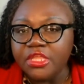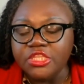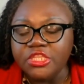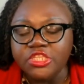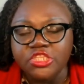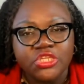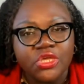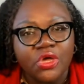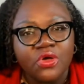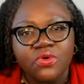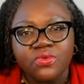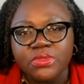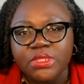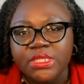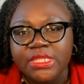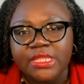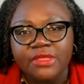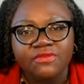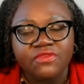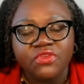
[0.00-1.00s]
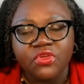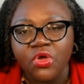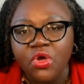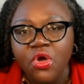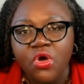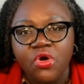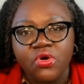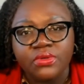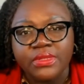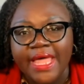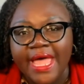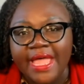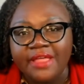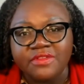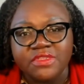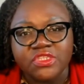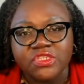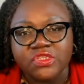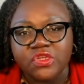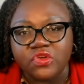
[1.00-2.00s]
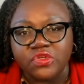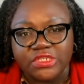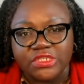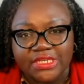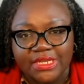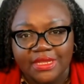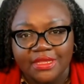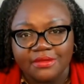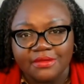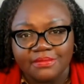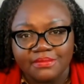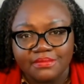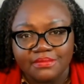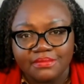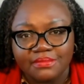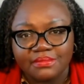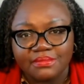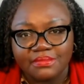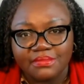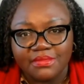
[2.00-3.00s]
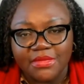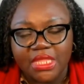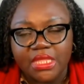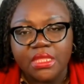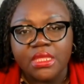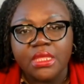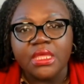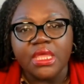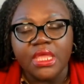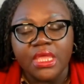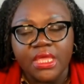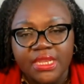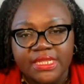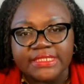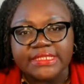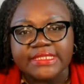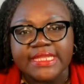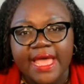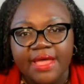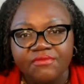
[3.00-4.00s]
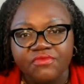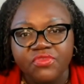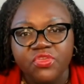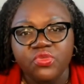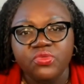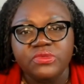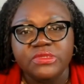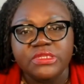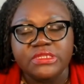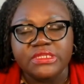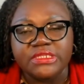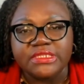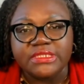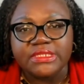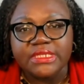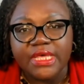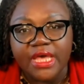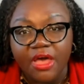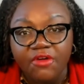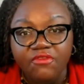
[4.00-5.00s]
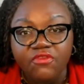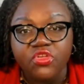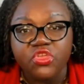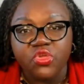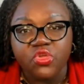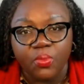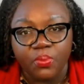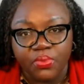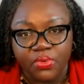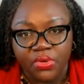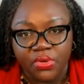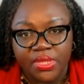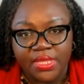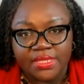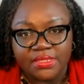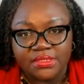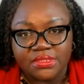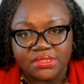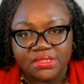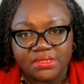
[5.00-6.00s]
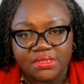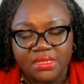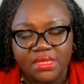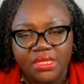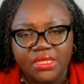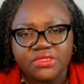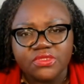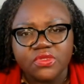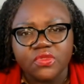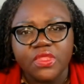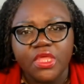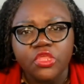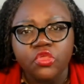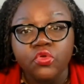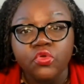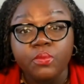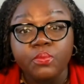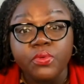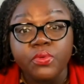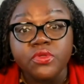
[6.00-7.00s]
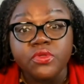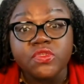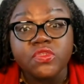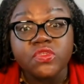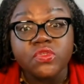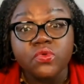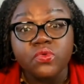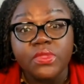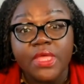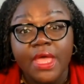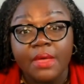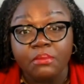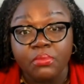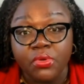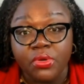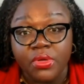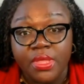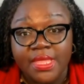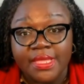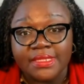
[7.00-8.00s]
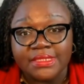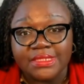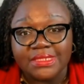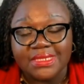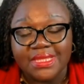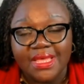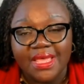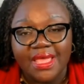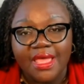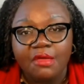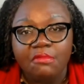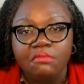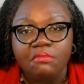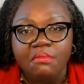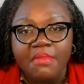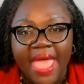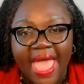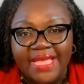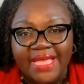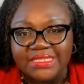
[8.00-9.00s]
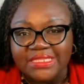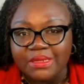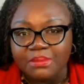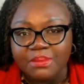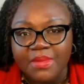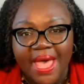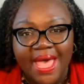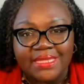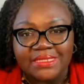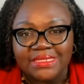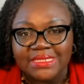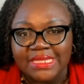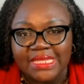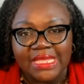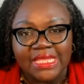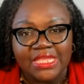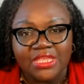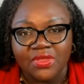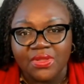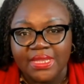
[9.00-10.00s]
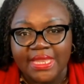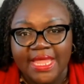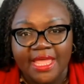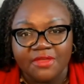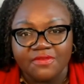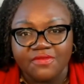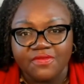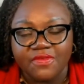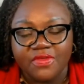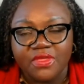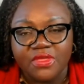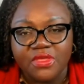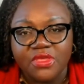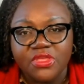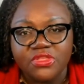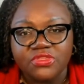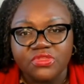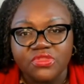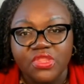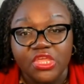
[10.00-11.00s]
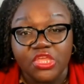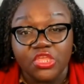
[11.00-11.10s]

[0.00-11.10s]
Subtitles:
Don't live your whole life searching. It is time for you to discover your brilliance so that you can pursue that brilliance, maximize it in your life so that